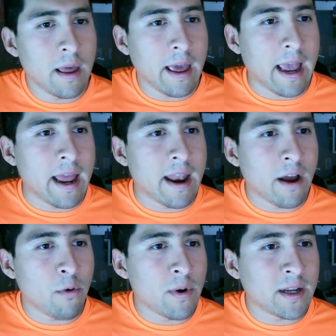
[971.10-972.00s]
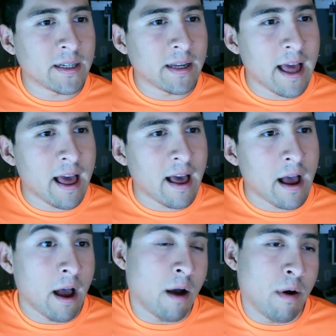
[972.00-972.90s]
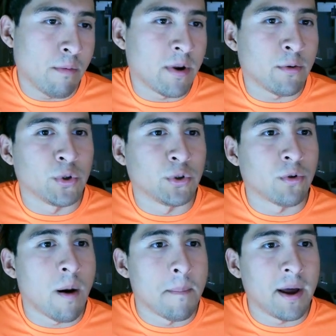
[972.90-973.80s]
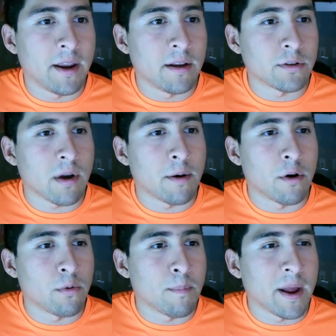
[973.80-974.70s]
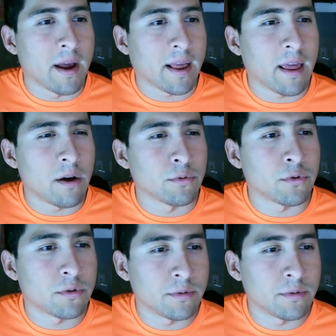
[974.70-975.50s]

and I wanna have I, I wanna withdraw money, so I go to my accounts.